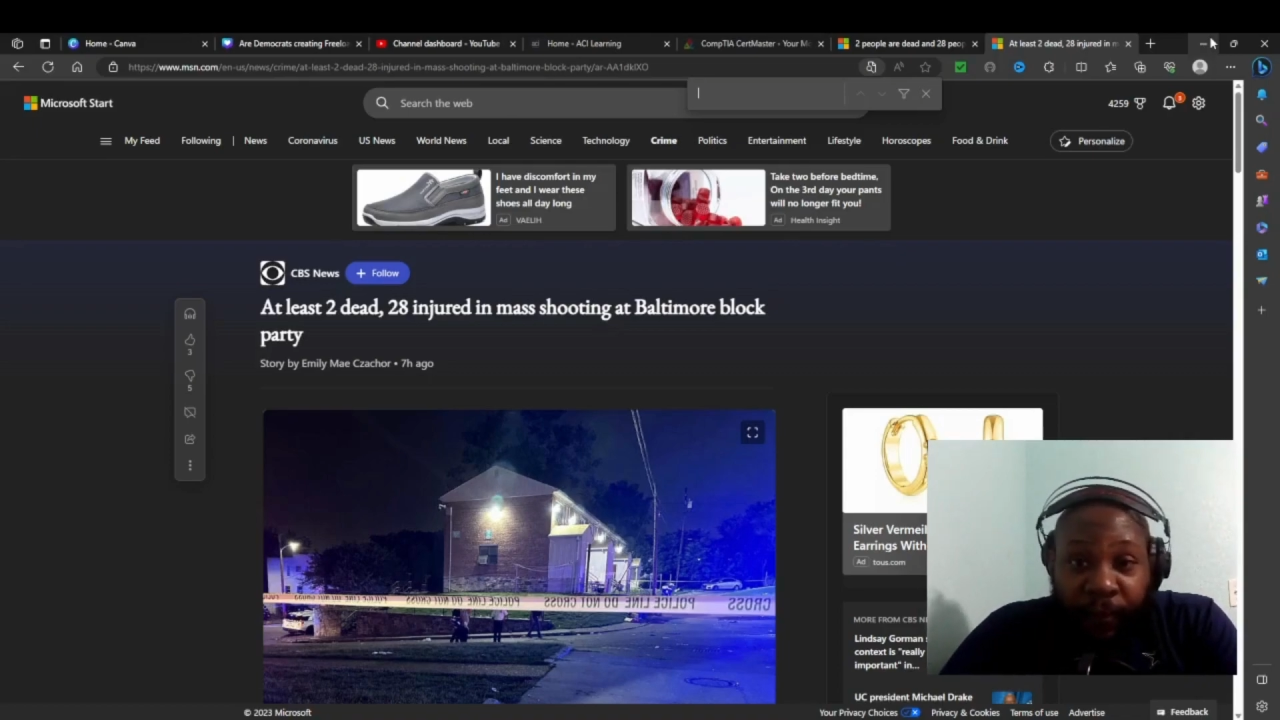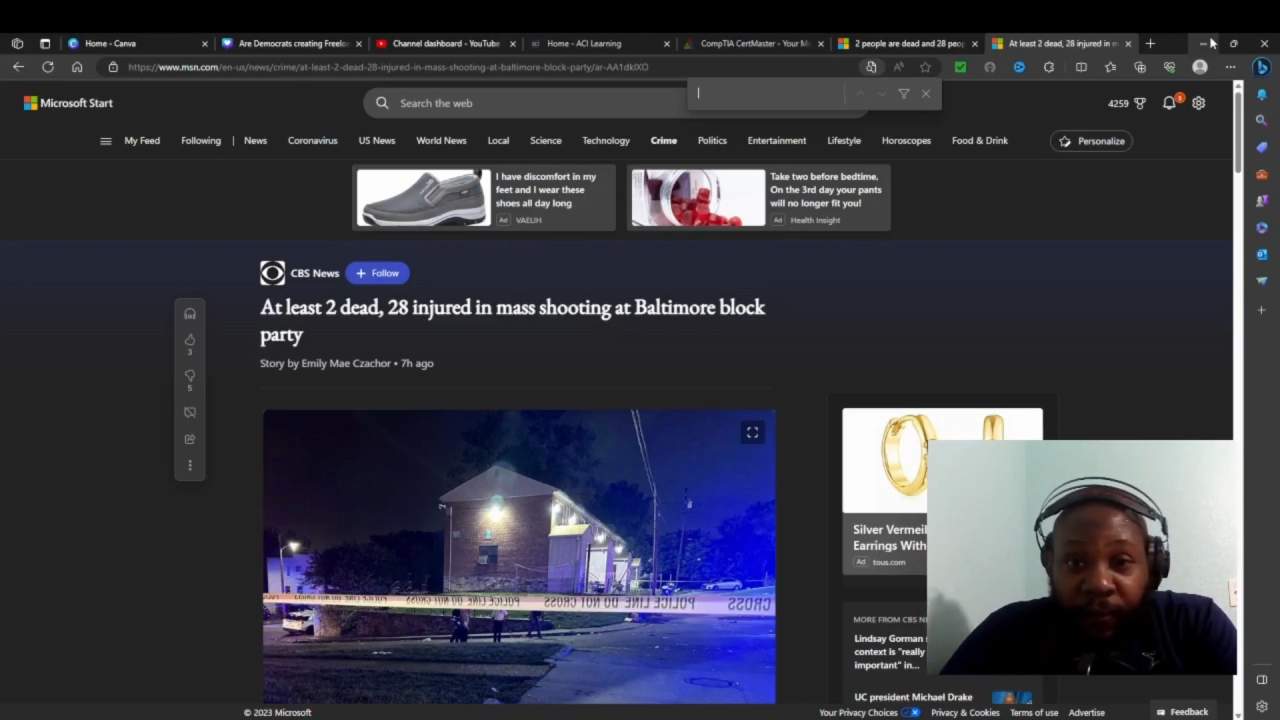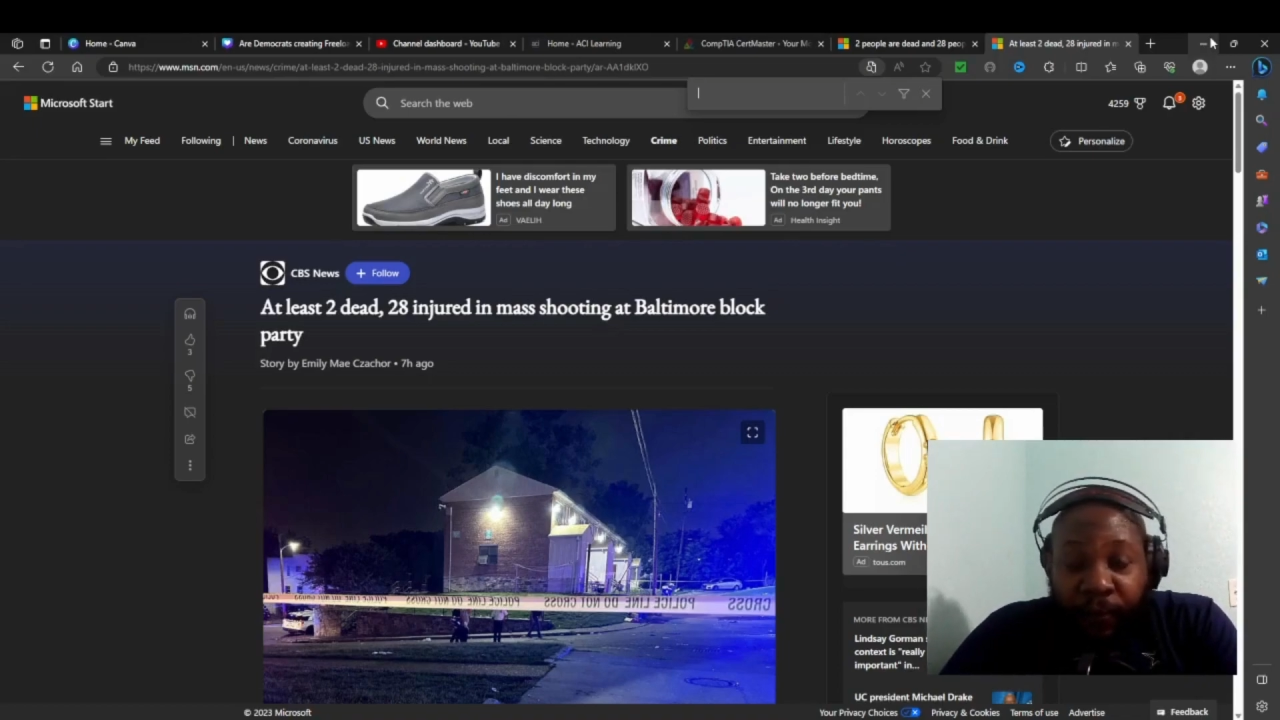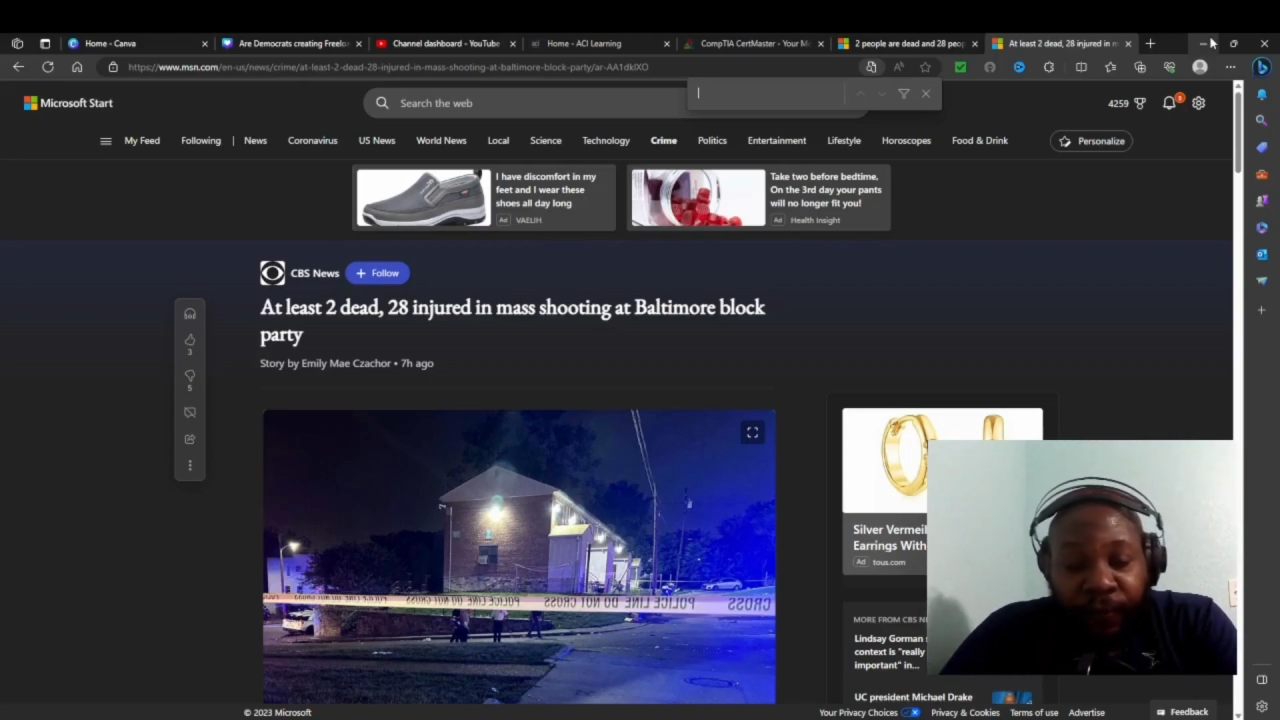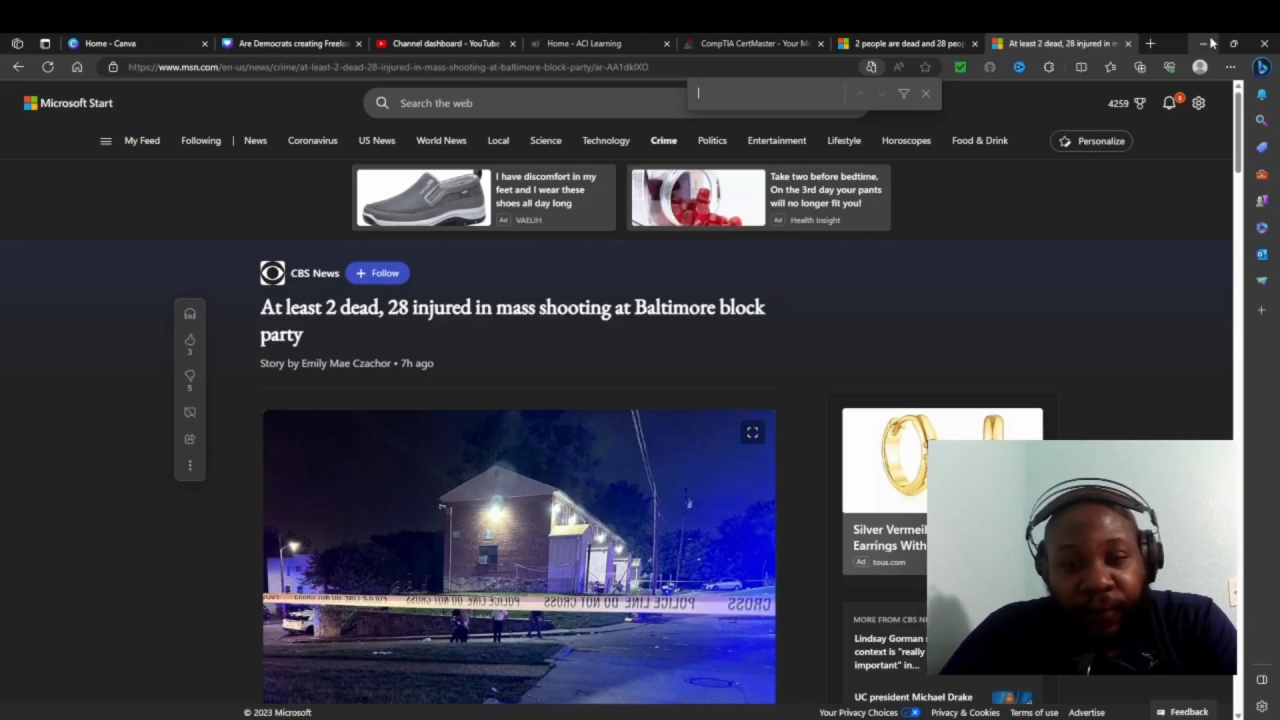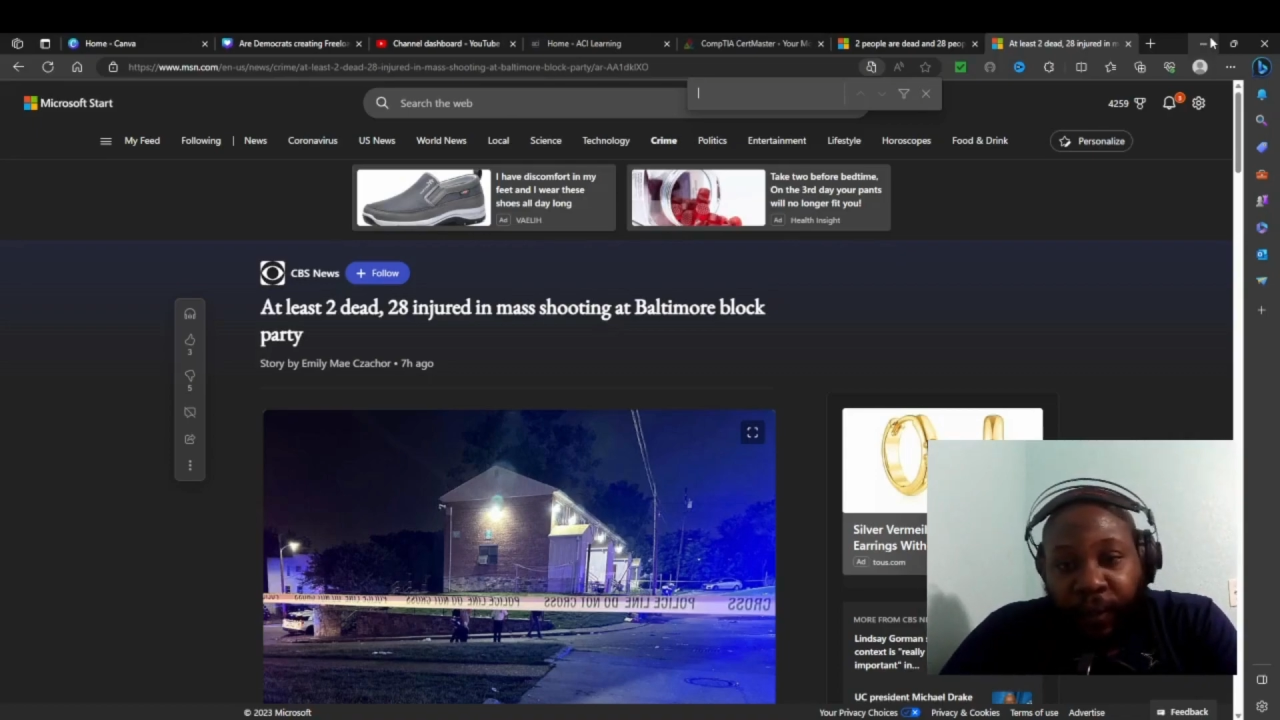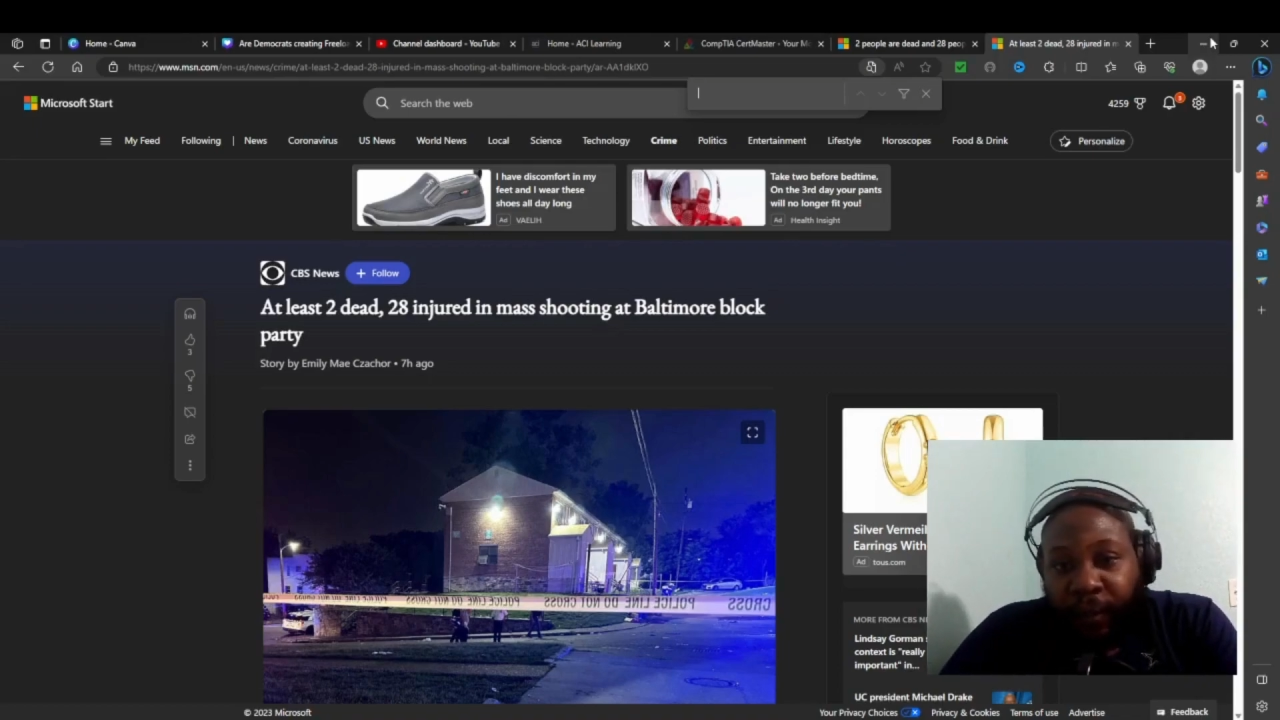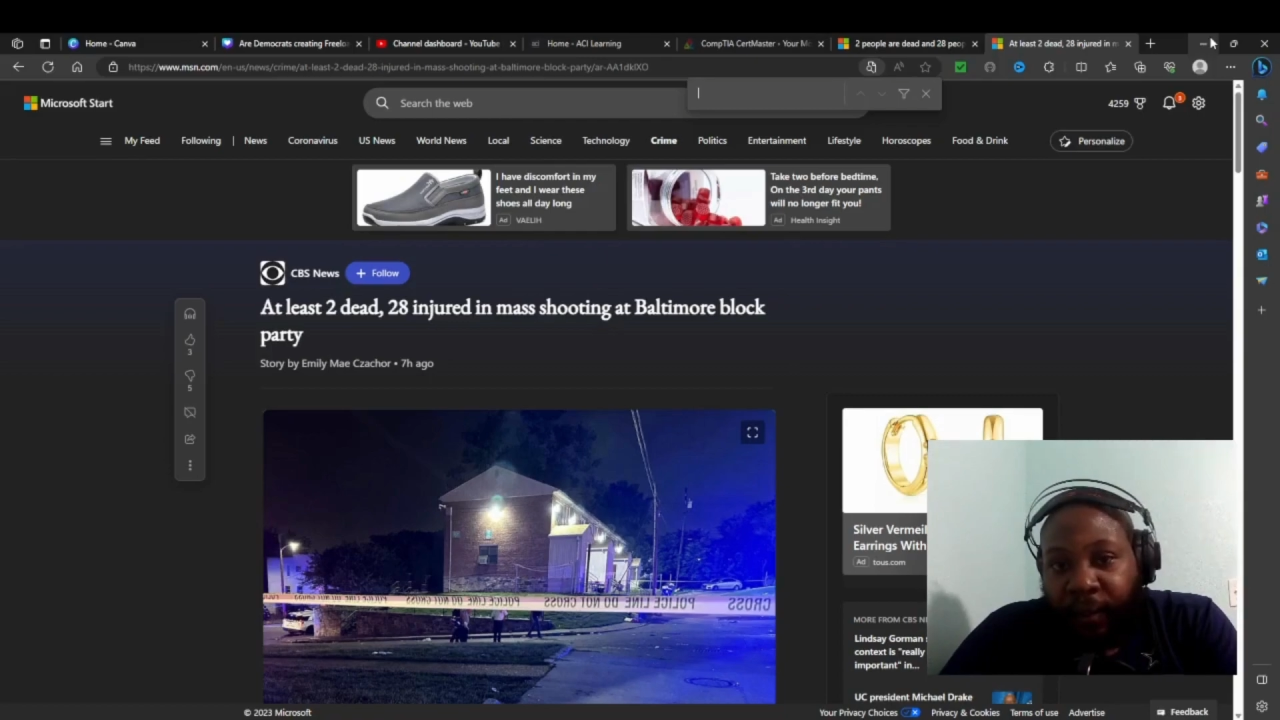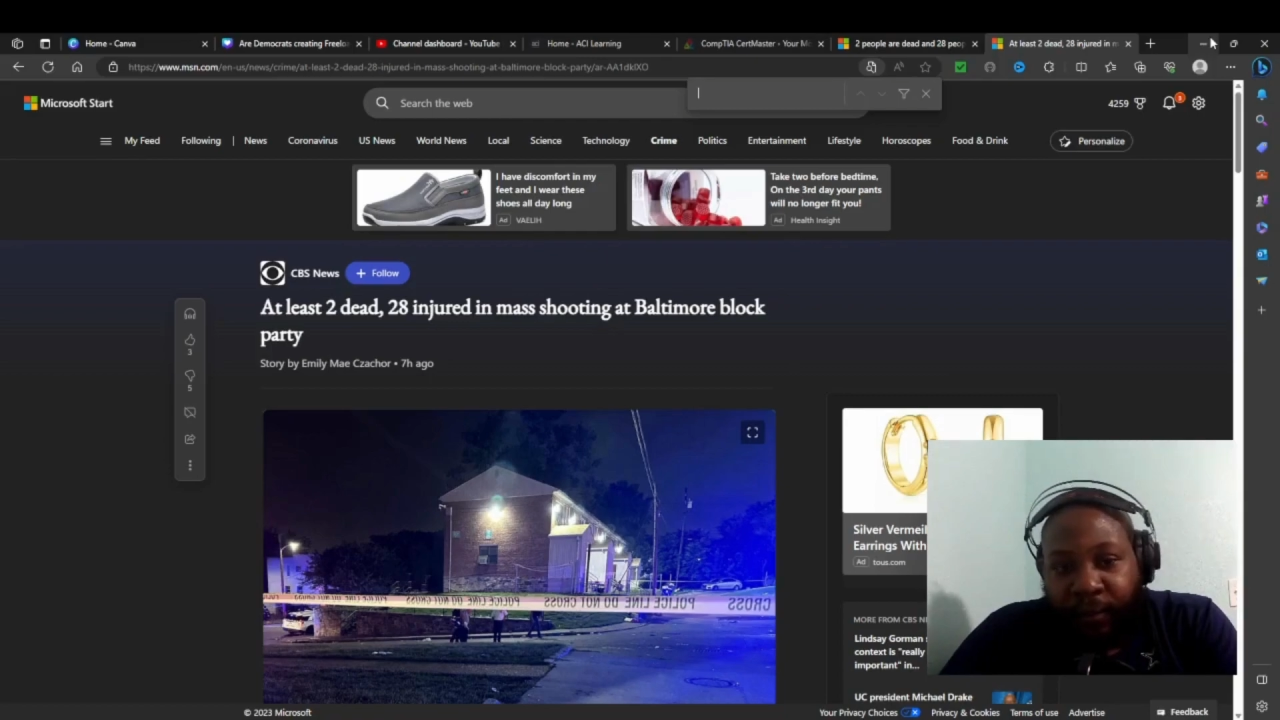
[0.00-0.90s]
union for South Carolina.